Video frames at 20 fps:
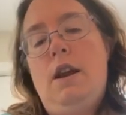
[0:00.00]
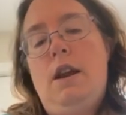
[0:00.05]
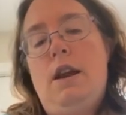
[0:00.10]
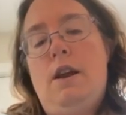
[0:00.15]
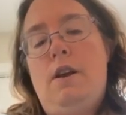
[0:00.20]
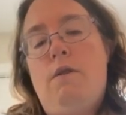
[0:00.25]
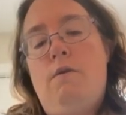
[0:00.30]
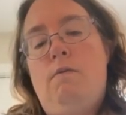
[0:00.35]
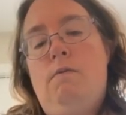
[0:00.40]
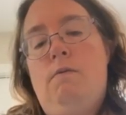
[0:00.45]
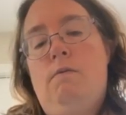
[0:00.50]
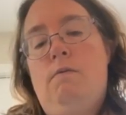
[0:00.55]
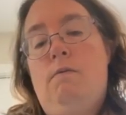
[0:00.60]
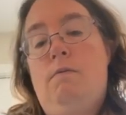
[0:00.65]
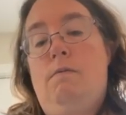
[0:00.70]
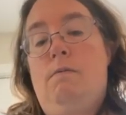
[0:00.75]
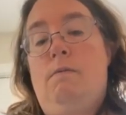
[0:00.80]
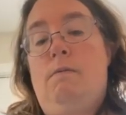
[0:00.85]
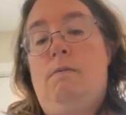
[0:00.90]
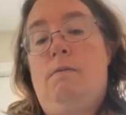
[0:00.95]
You know,
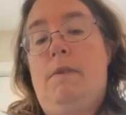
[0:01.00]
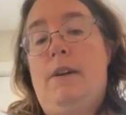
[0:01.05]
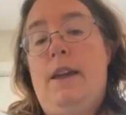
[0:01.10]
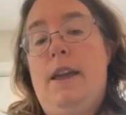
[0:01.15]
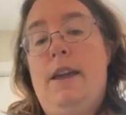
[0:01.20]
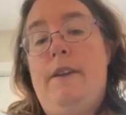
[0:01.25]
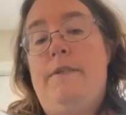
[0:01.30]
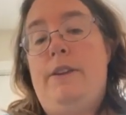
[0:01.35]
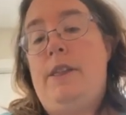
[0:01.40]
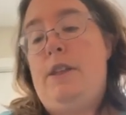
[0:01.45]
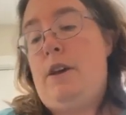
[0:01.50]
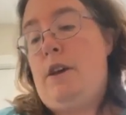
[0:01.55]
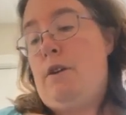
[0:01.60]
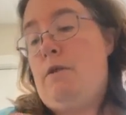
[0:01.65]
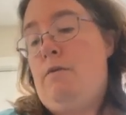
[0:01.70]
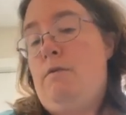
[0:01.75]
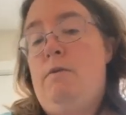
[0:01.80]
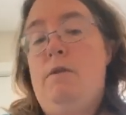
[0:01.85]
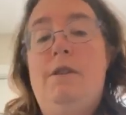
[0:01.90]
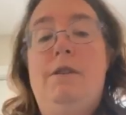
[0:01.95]
well, even
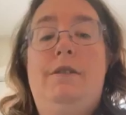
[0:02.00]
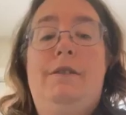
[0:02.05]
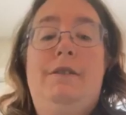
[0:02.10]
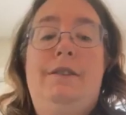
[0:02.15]
though